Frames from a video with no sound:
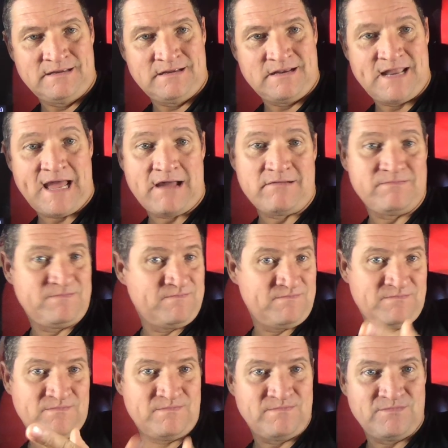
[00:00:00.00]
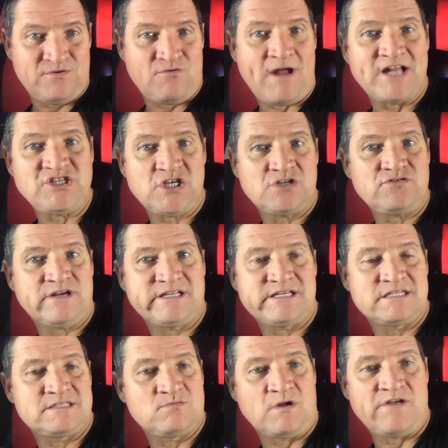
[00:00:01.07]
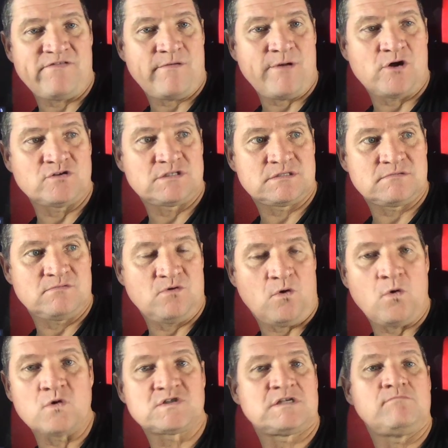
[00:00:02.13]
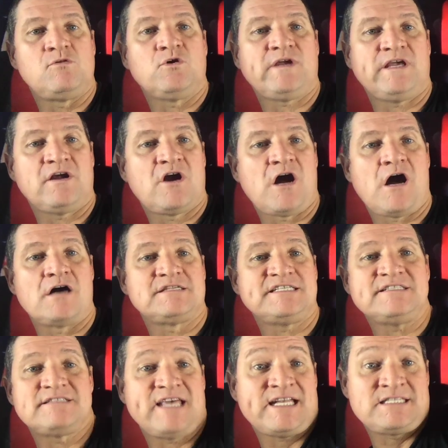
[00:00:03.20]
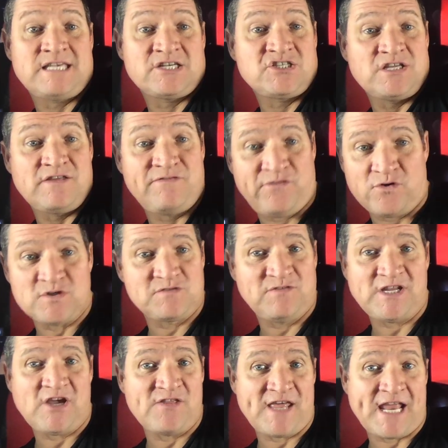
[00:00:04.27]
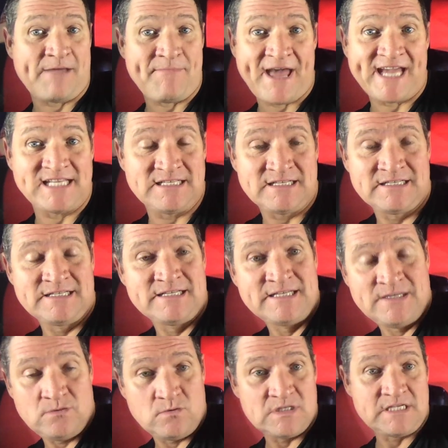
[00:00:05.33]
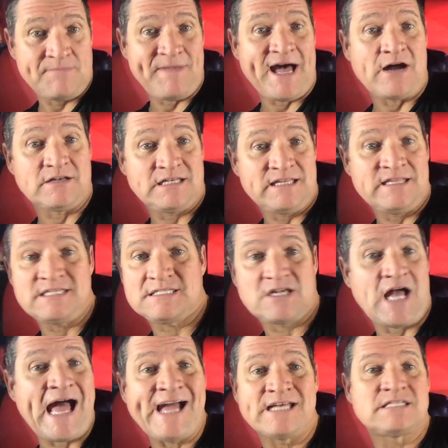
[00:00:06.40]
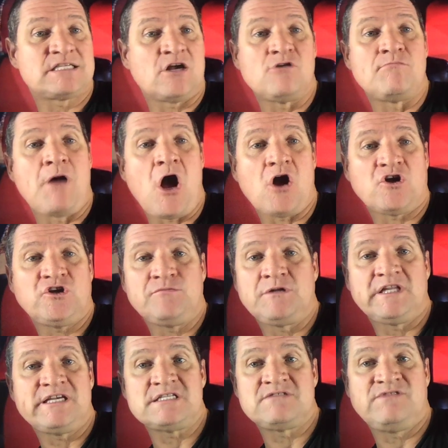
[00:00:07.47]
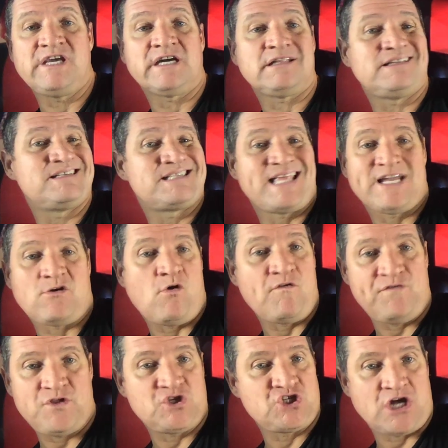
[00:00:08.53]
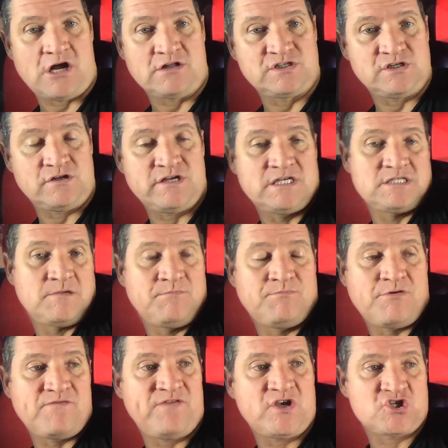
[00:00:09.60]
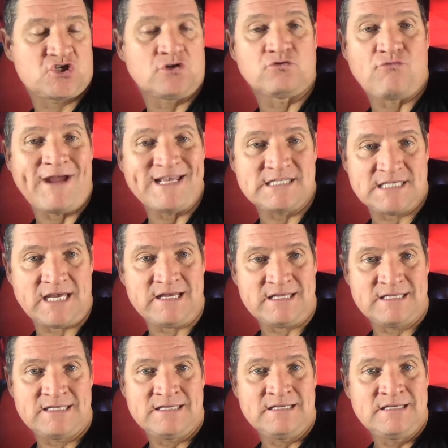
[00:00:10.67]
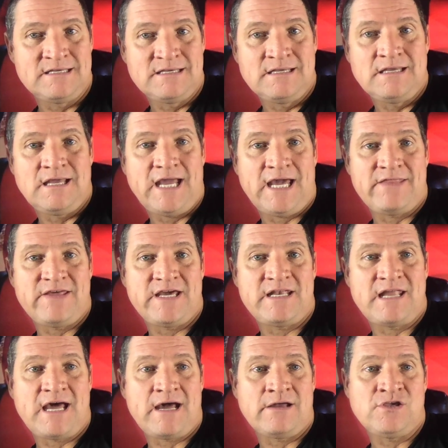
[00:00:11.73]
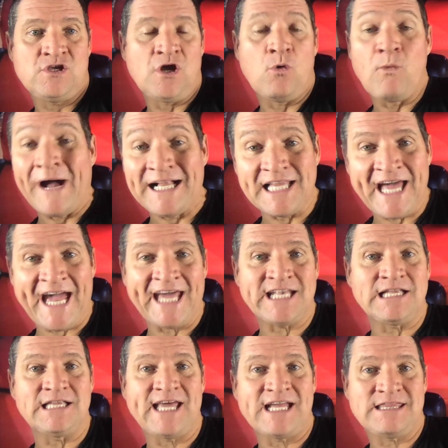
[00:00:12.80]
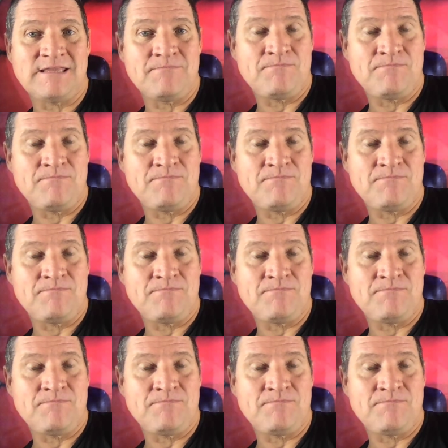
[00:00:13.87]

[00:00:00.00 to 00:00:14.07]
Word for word: Now, Rideshare Trixter is one of the most awesome-looking cars. That's actually the first video that I made. Was about this guy is so marketable. His vehicle is like off the charts. You know, he's a professional racer, and then uh, you know, well handled at the